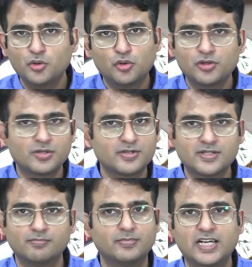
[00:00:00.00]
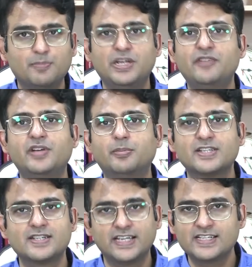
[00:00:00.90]
you don't get beefed up
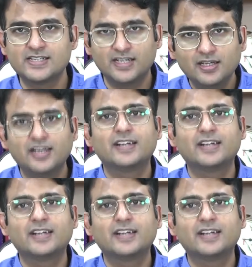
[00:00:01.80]
this next day.